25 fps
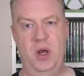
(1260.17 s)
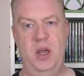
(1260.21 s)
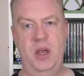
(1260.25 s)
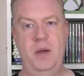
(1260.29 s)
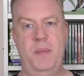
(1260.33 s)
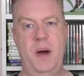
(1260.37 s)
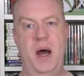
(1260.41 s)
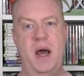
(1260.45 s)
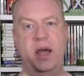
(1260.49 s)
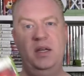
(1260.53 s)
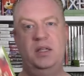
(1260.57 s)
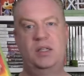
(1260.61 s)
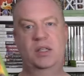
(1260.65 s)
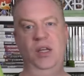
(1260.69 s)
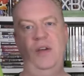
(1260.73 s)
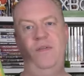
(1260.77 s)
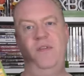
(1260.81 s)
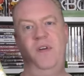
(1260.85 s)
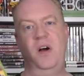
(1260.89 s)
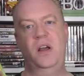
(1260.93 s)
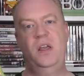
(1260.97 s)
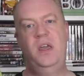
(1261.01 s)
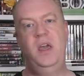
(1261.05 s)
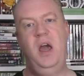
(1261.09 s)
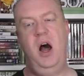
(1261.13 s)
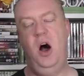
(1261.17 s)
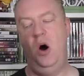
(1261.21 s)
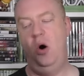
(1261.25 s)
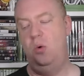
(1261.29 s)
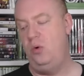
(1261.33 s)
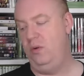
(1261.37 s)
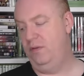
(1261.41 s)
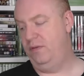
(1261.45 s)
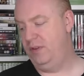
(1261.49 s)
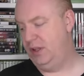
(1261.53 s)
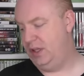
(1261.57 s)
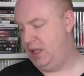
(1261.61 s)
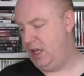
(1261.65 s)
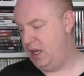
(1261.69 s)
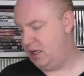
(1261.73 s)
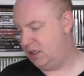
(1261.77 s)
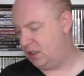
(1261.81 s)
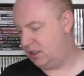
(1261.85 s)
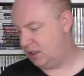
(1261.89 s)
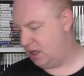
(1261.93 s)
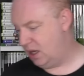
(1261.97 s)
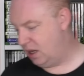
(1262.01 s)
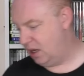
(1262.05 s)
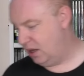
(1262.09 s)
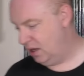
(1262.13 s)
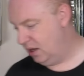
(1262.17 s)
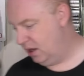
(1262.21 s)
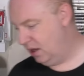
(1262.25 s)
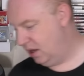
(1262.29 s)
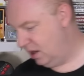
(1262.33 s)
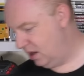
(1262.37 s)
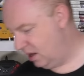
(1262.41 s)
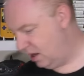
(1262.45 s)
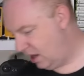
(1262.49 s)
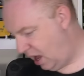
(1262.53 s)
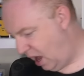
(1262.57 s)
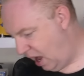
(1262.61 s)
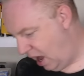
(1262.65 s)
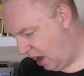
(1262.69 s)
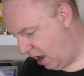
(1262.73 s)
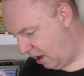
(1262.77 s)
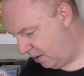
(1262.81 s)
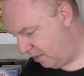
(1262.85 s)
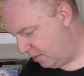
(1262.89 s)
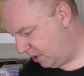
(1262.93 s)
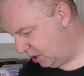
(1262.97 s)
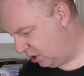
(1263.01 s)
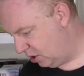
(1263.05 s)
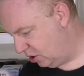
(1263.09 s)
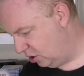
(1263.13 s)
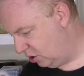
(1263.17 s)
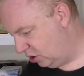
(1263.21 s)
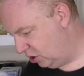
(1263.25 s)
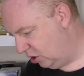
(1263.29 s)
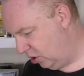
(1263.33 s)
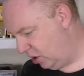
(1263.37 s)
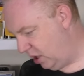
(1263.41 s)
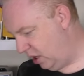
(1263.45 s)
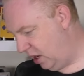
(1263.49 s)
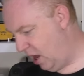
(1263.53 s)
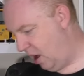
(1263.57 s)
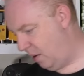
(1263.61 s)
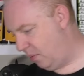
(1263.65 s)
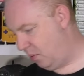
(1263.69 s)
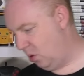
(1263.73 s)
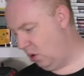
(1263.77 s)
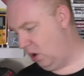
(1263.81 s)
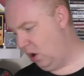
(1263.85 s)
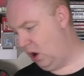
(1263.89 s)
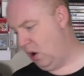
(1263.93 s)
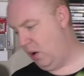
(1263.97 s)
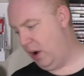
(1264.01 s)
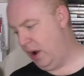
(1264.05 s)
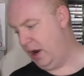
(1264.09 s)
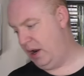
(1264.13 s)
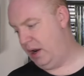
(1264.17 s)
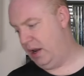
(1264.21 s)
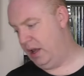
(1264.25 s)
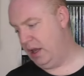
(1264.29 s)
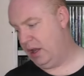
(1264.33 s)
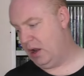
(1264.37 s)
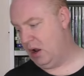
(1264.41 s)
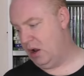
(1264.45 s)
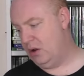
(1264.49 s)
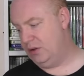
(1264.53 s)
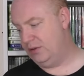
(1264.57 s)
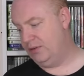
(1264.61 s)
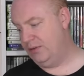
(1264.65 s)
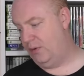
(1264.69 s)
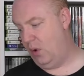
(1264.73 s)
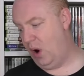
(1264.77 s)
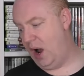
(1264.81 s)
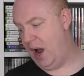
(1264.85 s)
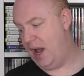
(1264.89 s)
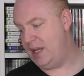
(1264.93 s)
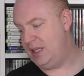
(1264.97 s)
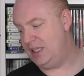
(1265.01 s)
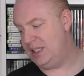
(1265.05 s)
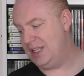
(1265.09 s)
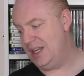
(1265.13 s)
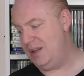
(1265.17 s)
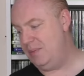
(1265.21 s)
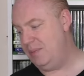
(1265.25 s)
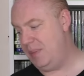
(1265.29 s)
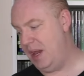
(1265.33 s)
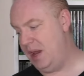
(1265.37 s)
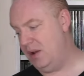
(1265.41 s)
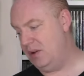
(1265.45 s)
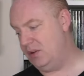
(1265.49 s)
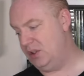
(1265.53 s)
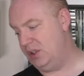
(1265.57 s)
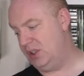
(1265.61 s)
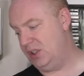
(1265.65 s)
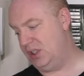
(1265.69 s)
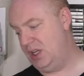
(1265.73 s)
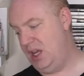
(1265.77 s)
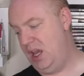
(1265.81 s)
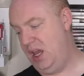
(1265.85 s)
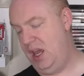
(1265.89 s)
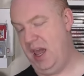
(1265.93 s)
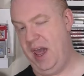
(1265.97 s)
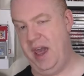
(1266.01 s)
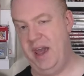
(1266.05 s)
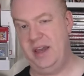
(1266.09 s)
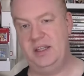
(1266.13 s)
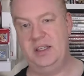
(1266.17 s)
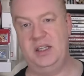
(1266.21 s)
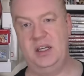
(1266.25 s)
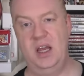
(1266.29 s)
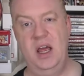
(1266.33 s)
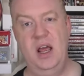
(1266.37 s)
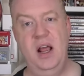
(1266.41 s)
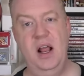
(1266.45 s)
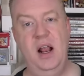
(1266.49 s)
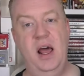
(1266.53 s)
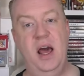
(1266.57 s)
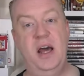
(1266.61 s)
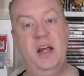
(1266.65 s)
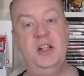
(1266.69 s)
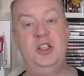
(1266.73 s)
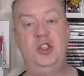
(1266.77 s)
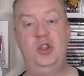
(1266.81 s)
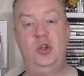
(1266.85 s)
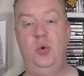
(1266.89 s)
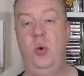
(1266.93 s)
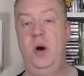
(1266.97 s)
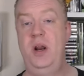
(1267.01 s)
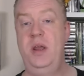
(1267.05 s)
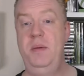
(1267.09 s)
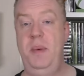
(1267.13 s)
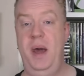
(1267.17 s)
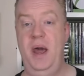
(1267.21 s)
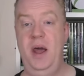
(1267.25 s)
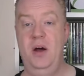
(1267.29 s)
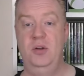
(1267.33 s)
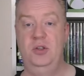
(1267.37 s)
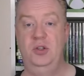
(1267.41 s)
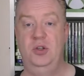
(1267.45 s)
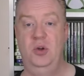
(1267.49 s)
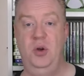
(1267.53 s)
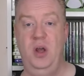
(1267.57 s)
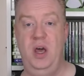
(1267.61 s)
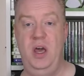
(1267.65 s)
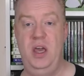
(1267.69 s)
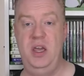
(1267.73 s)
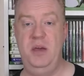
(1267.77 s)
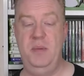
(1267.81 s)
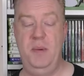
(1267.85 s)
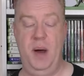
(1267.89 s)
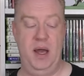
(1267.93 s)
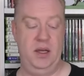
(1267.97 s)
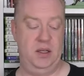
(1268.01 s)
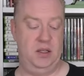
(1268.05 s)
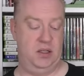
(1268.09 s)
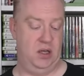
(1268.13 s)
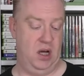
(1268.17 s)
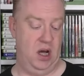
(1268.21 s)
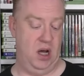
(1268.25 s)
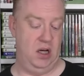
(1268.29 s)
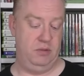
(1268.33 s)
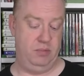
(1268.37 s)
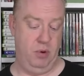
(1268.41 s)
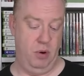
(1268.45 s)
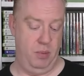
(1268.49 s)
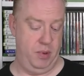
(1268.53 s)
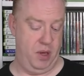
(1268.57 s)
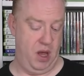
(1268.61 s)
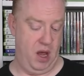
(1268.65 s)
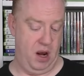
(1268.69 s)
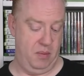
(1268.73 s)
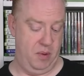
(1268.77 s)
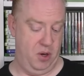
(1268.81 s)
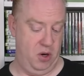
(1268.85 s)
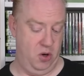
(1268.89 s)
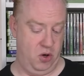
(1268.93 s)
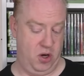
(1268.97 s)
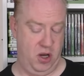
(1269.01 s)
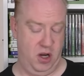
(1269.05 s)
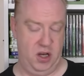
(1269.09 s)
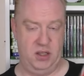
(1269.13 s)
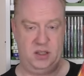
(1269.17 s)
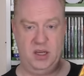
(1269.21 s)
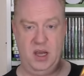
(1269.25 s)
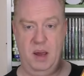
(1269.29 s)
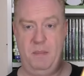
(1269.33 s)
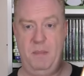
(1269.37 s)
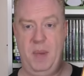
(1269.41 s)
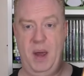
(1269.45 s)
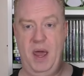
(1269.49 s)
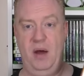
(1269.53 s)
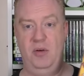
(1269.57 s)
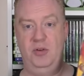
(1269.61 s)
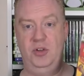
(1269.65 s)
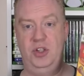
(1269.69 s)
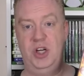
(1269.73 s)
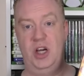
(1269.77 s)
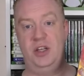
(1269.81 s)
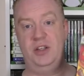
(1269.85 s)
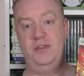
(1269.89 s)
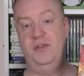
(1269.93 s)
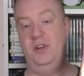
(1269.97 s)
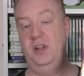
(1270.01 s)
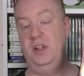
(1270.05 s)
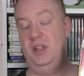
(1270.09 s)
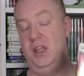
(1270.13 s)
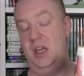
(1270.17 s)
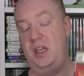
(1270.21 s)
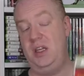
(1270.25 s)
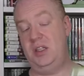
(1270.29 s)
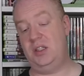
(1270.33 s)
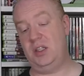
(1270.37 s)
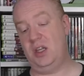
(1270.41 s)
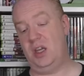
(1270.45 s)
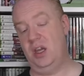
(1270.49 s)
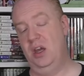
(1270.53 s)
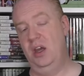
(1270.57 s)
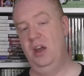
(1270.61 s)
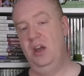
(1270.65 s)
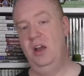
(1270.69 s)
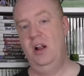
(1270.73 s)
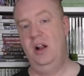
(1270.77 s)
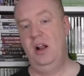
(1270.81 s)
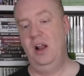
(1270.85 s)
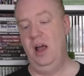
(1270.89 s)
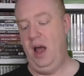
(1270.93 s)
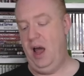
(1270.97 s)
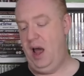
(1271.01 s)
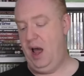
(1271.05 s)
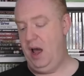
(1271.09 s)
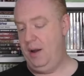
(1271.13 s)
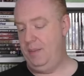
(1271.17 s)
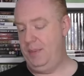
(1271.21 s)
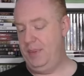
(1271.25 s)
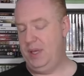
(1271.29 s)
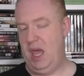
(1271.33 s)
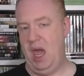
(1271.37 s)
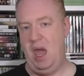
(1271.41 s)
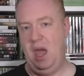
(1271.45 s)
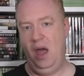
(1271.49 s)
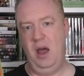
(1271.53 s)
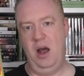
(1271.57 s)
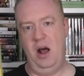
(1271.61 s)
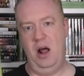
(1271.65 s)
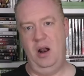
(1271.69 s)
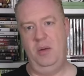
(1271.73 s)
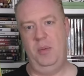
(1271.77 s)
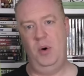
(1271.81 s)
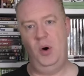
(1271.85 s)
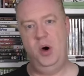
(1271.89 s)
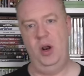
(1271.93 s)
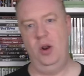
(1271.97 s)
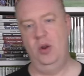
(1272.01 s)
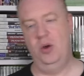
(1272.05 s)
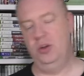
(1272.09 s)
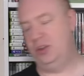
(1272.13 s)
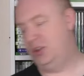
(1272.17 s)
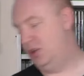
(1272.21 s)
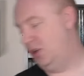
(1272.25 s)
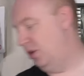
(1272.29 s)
on eBay, see if I can get hold of the disc, because looking it up online, it goes for £18 at CEX and £20 on eBay. So it's probably going to be looking at £10 just for the disc. But yeah, I might look